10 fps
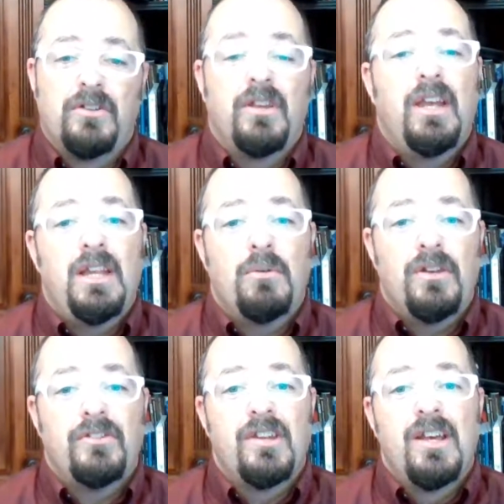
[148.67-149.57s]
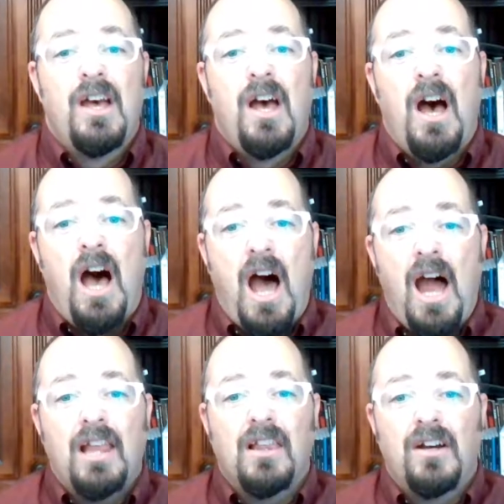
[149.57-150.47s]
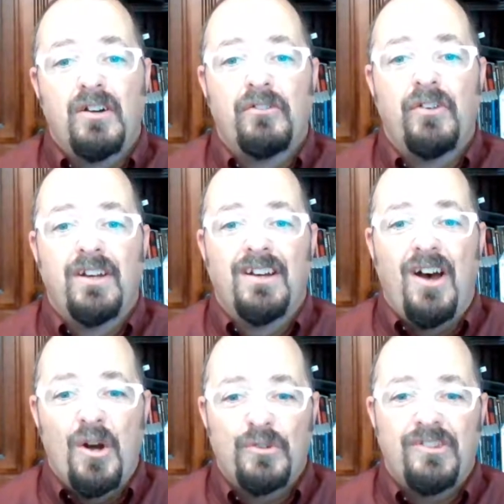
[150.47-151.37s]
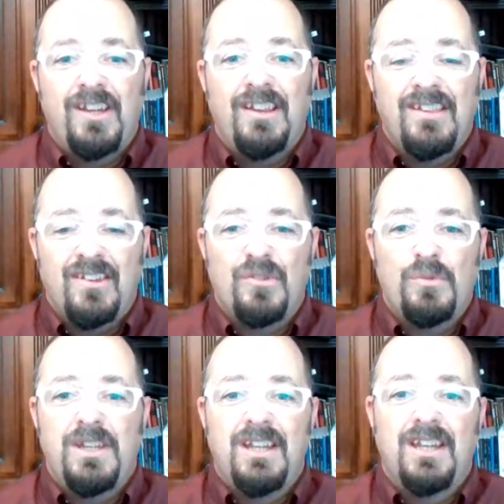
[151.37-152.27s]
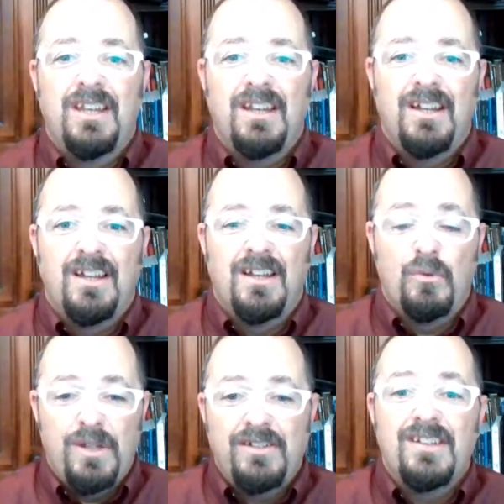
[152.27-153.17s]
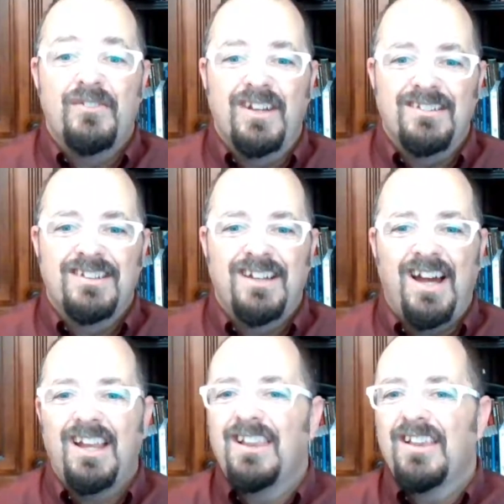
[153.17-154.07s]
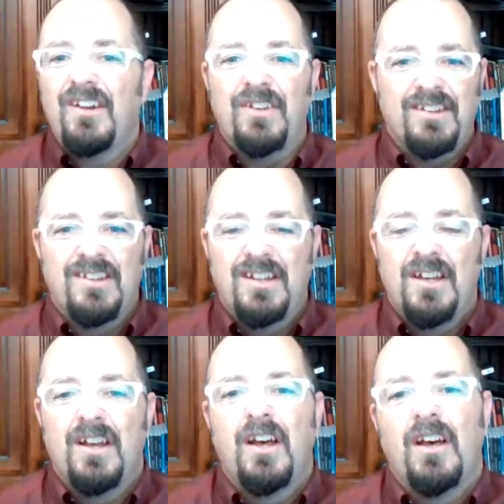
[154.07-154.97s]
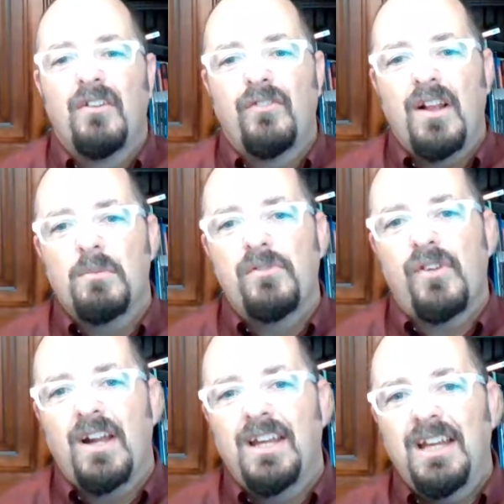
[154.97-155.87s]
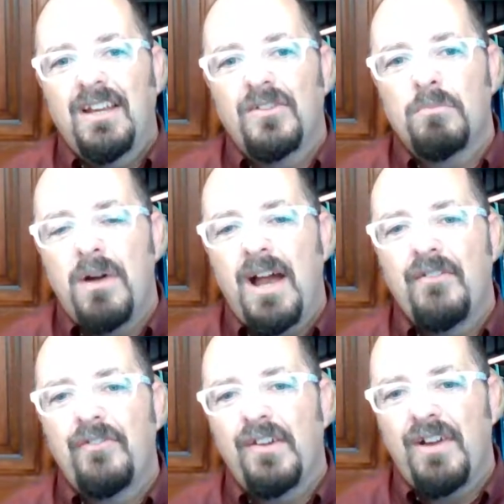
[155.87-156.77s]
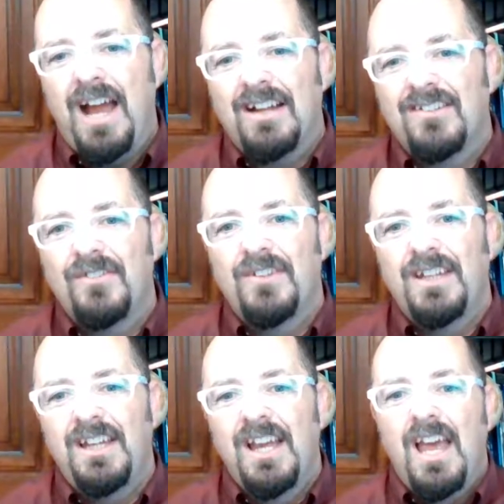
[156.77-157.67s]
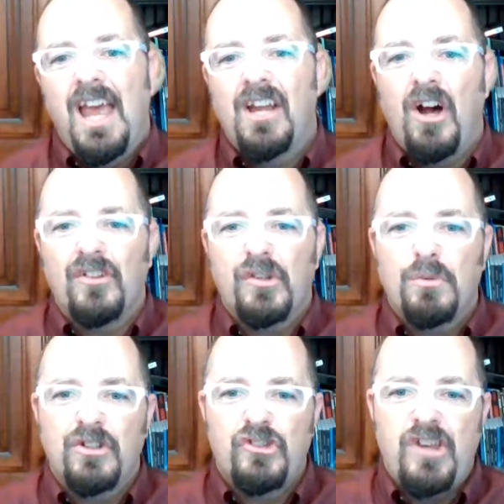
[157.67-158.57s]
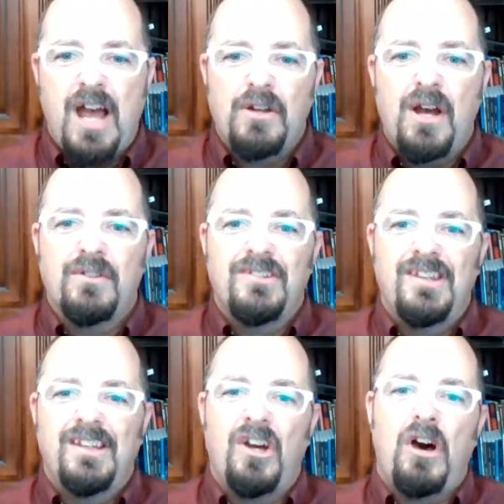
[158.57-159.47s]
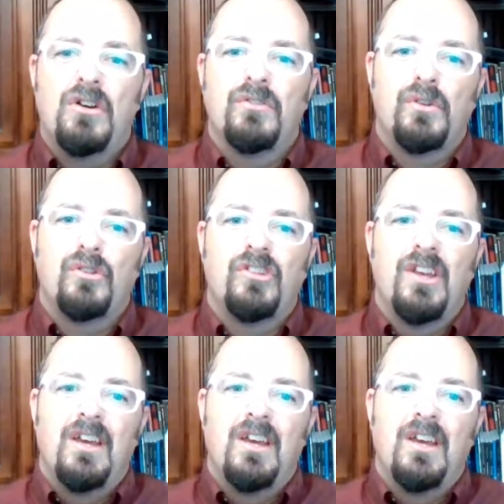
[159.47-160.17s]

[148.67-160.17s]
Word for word: Anyways, I love hosting this week weekly event. I love it. Follow Me Friday is my favorite activity, and I also want to shout out Tina Oliver's